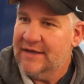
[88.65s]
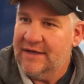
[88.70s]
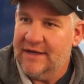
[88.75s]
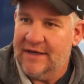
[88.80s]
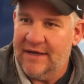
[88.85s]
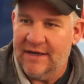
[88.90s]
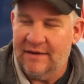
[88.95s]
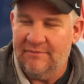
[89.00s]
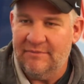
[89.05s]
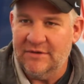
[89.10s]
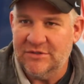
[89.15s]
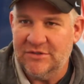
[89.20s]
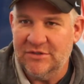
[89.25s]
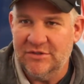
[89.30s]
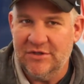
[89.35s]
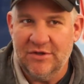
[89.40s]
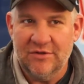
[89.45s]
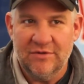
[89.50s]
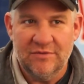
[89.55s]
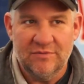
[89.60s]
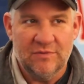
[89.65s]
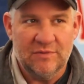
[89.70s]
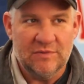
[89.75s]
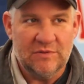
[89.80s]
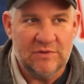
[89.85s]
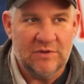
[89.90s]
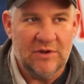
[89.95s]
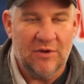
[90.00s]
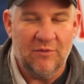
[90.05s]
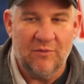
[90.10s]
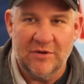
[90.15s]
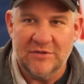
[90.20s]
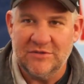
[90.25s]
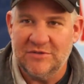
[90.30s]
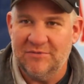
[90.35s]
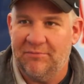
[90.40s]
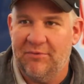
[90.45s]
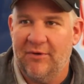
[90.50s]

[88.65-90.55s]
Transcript: but you knew what you